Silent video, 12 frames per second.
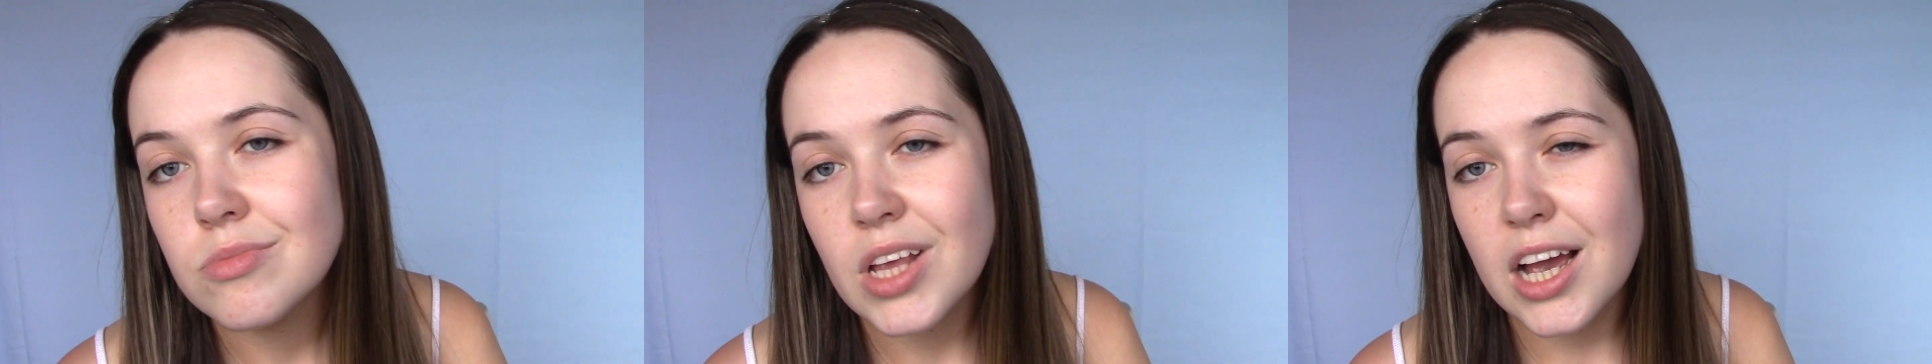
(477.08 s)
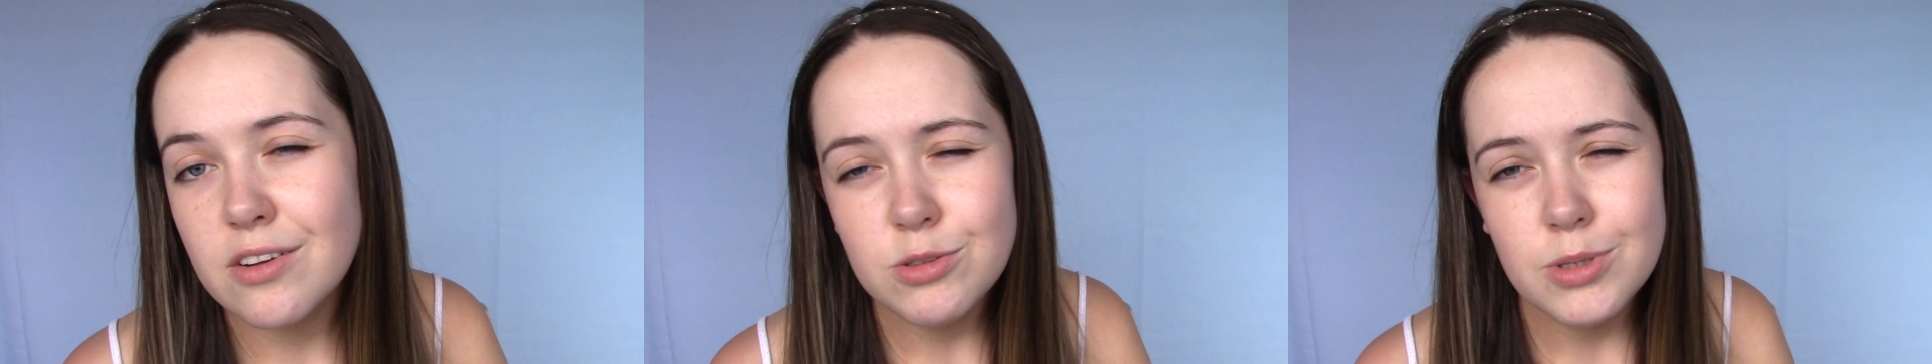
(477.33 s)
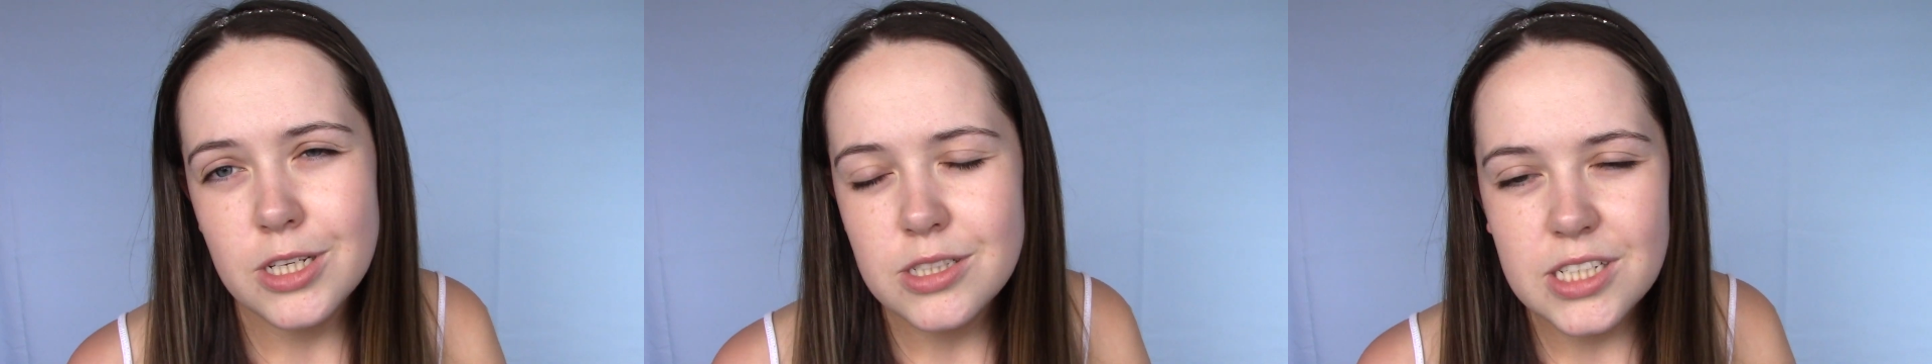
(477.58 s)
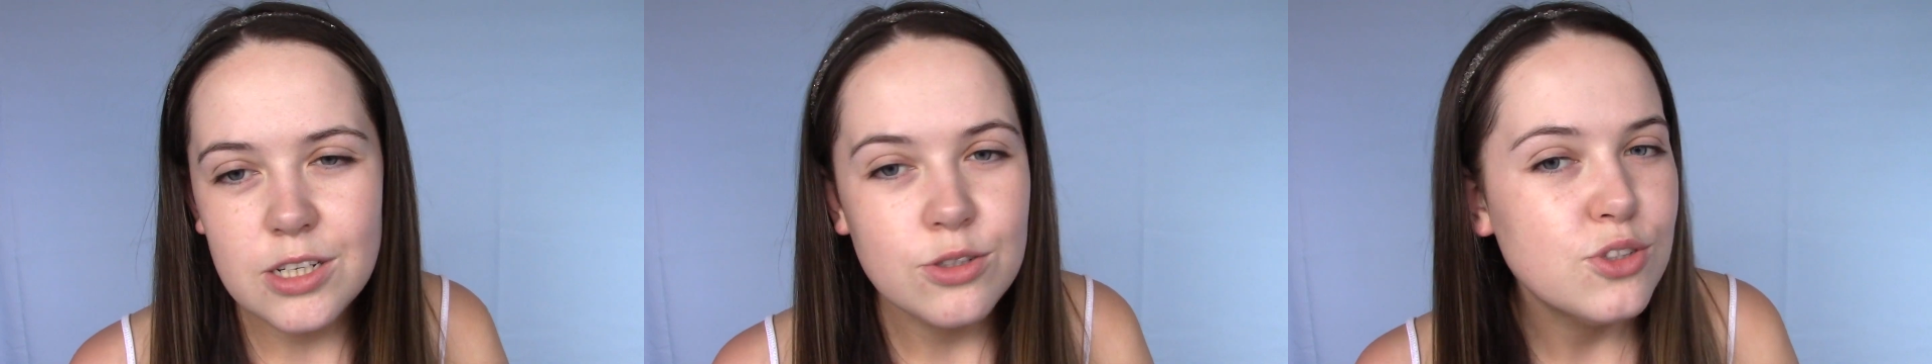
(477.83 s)
I've just been
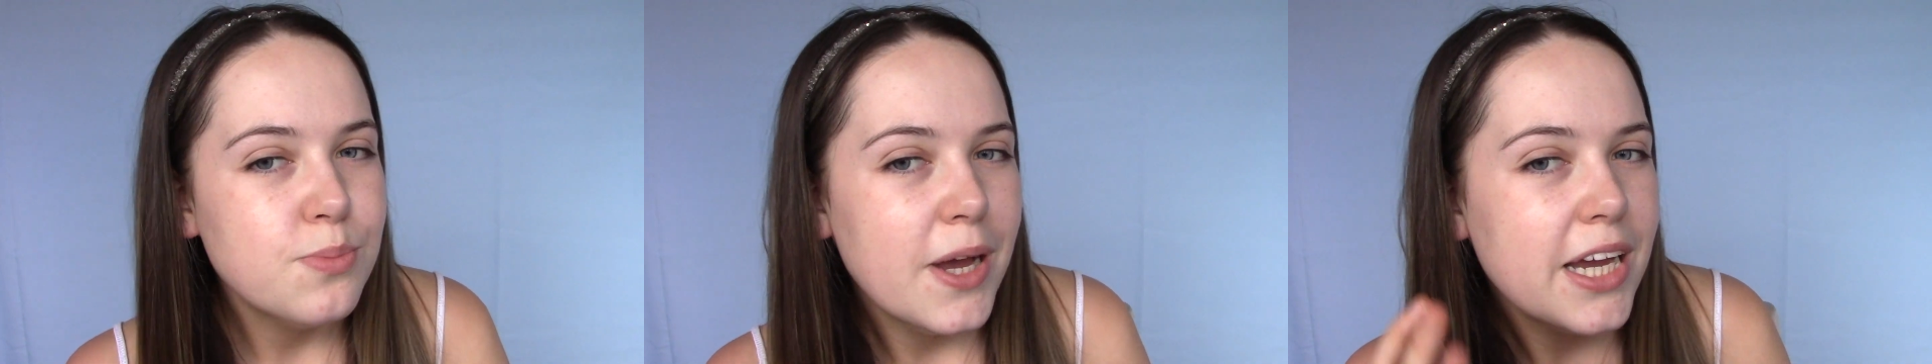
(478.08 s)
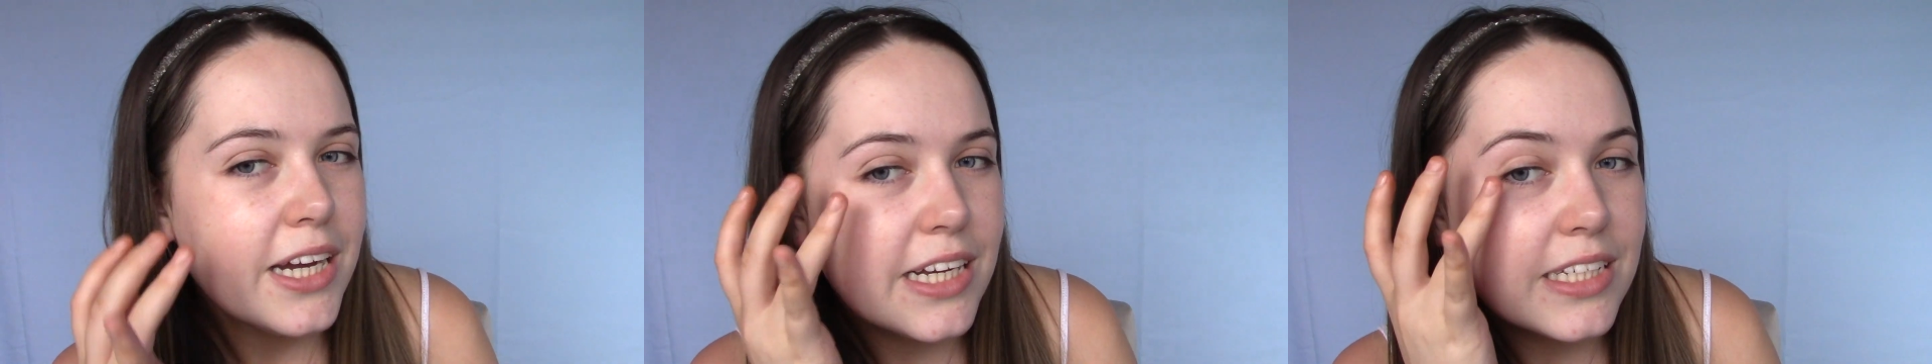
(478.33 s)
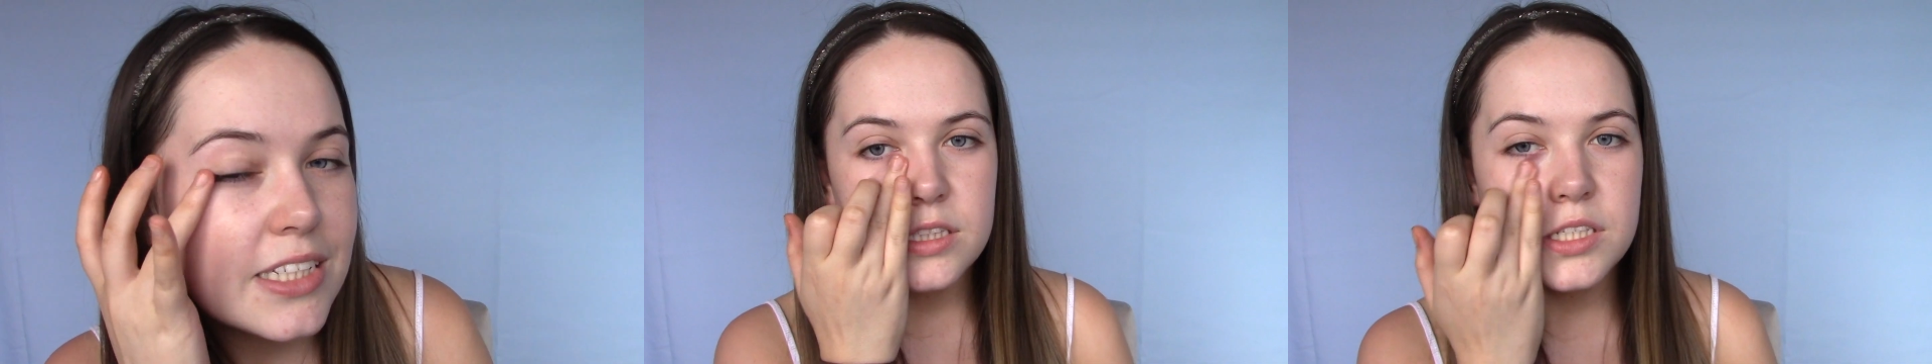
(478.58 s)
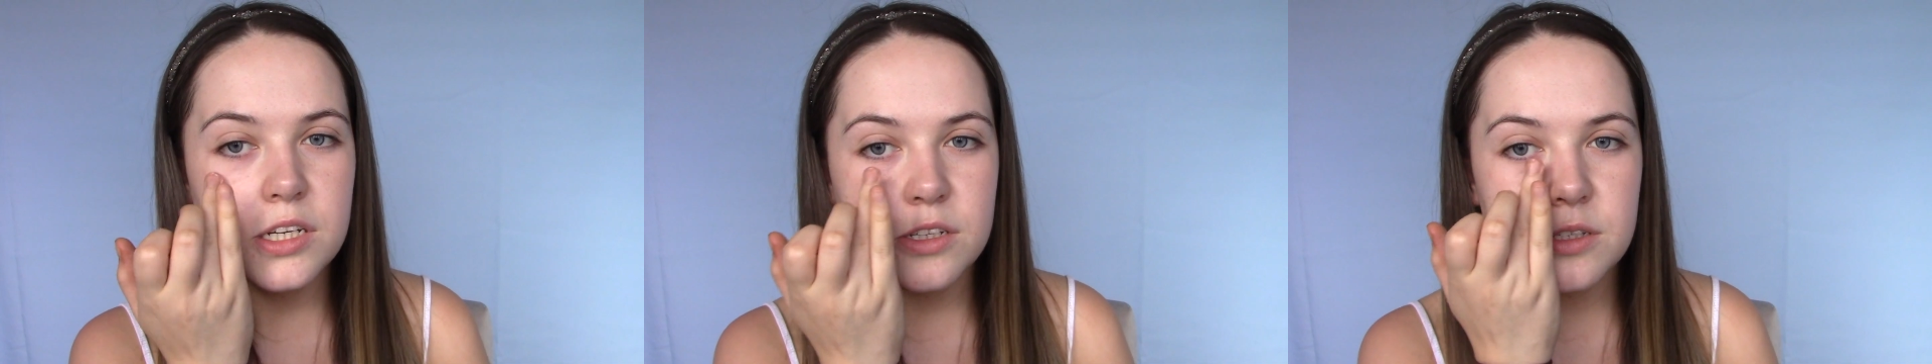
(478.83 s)
using it under my eyes.
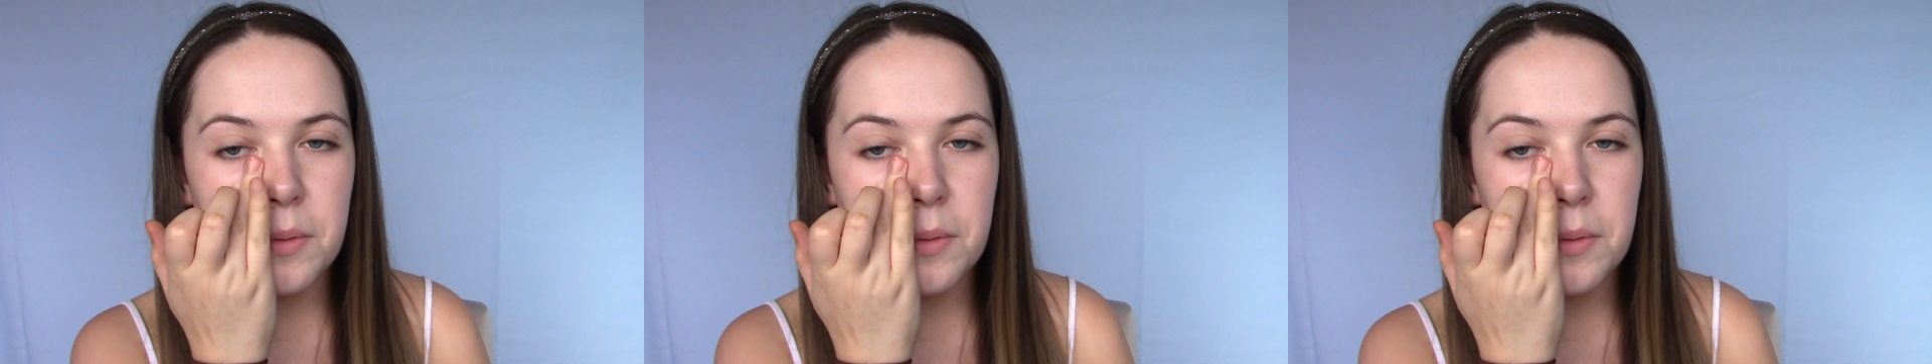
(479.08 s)
It's not